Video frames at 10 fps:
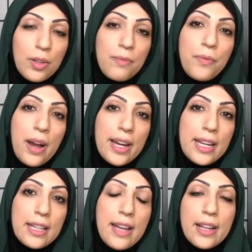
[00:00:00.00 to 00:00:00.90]
very
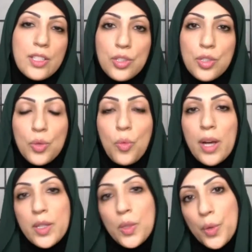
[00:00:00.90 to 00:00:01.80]
connected to
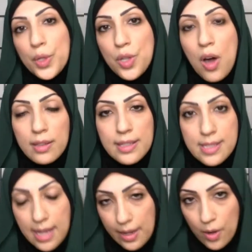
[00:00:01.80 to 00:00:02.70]
what you were taught, let's
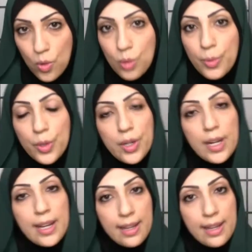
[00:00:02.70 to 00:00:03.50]
say at home, or